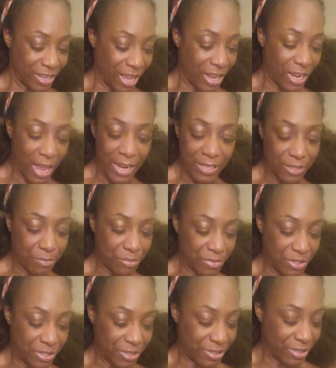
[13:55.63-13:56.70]
I like
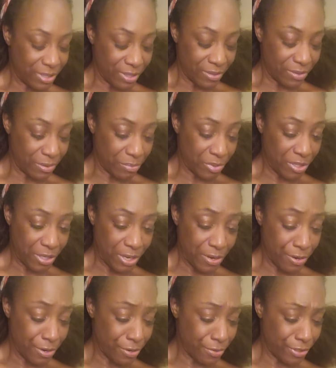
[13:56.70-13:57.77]
the
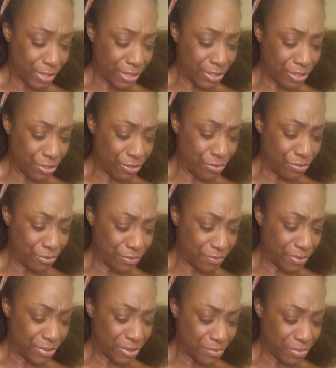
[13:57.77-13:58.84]
materials that's used for
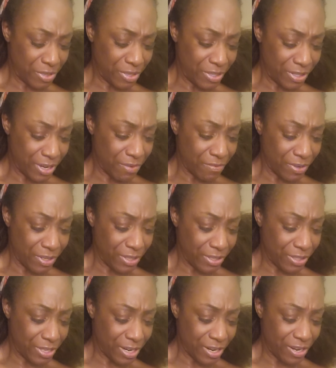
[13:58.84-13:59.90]
some of these. They really
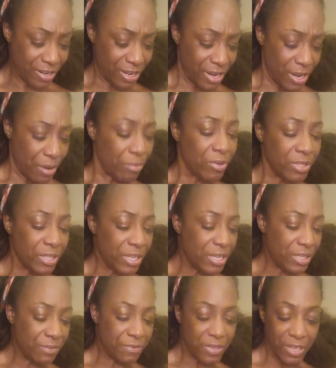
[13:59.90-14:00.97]
sturdy. But
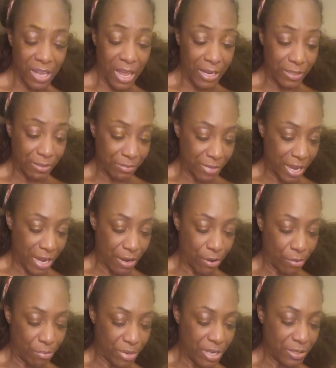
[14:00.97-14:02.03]
these feel like some dang
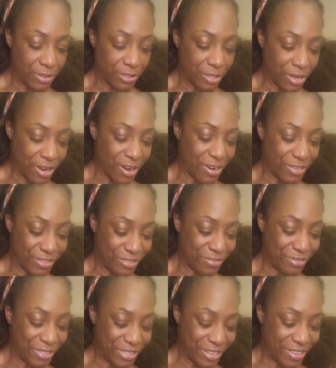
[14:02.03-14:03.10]
old business cards to
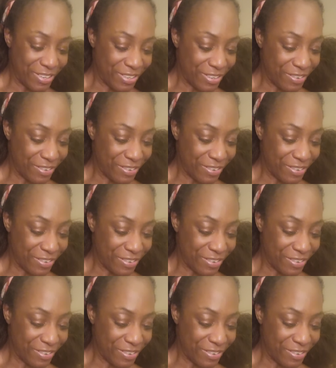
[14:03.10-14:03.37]
a certain